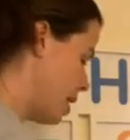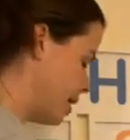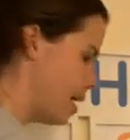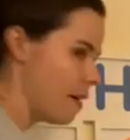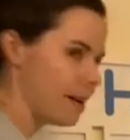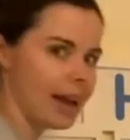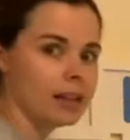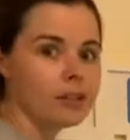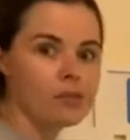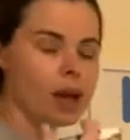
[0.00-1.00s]
Now again,
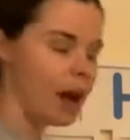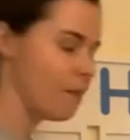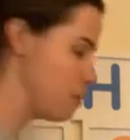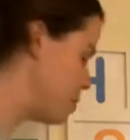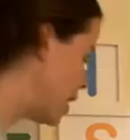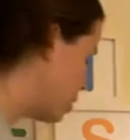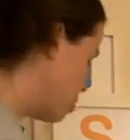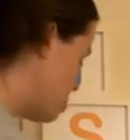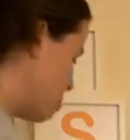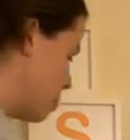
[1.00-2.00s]
if we have a bigger
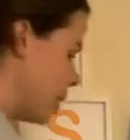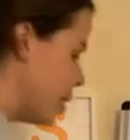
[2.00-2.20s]
number,